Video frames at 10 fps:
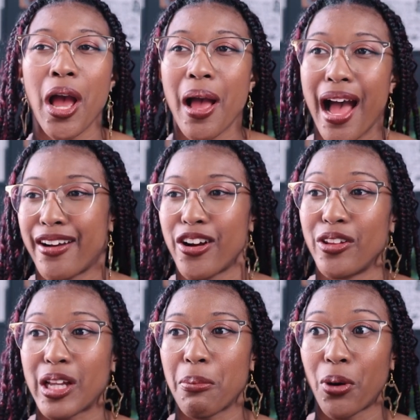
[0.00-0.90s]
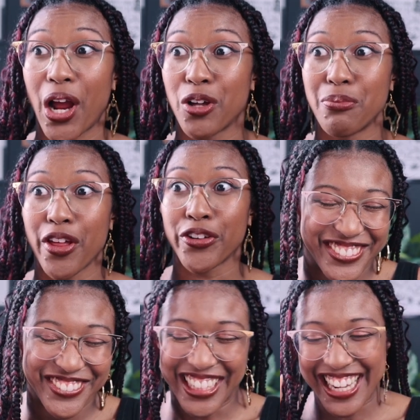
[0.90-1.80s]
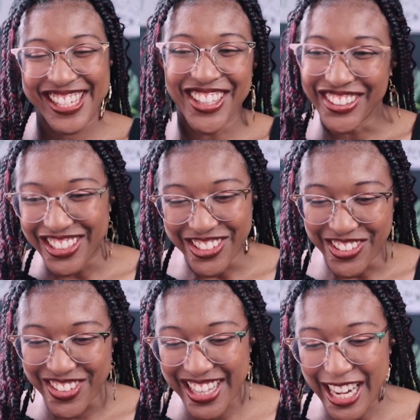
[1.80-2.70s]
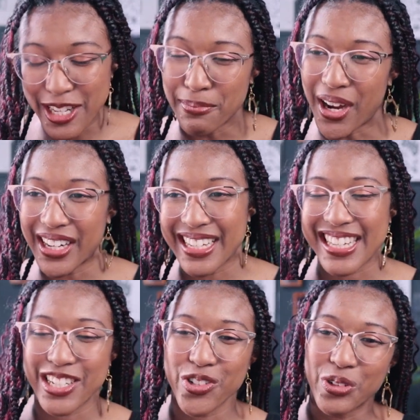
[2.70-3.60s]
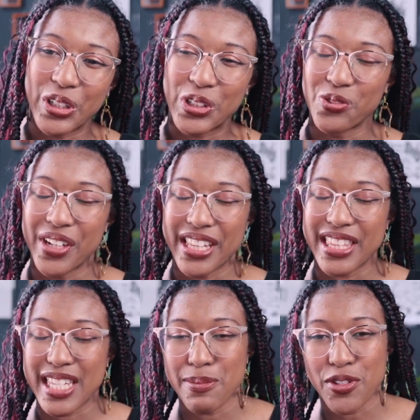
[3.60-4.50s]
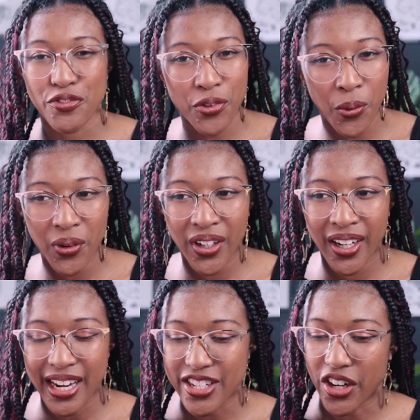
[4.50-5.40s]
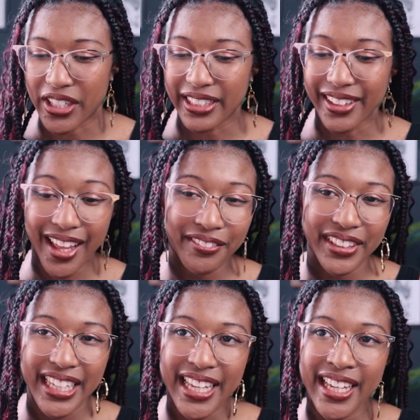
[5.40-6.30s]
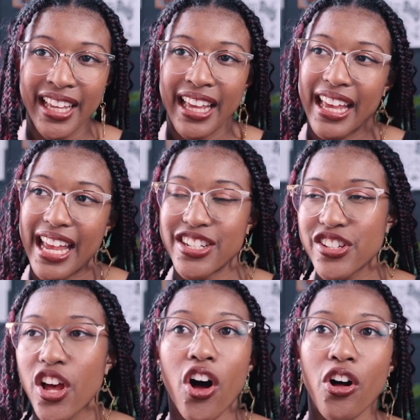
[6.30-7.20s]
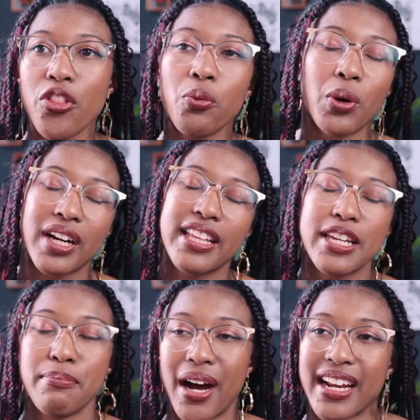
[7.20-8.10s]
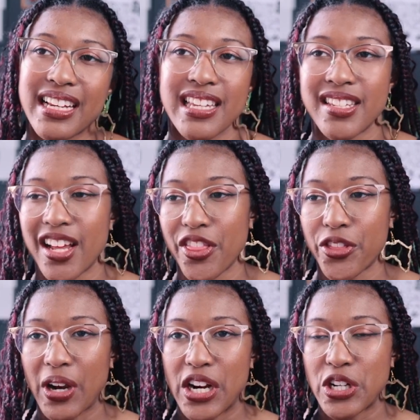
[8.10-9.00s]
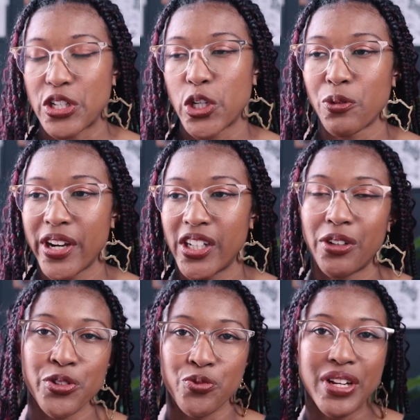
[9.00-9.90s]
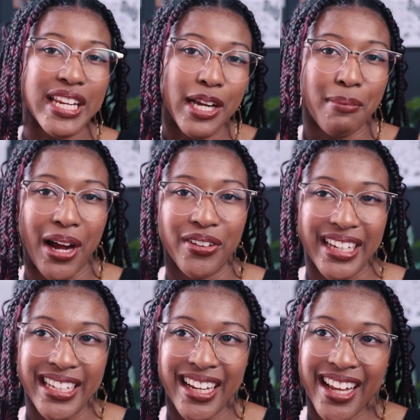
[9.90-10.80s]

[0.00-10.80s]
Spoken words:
I don't know, like a proud mother when I saw the news that Ebonics had to work with The Sims 4 and Dark and Lovely, and just all the work that Ebonics has done throughout her career. I was reading about it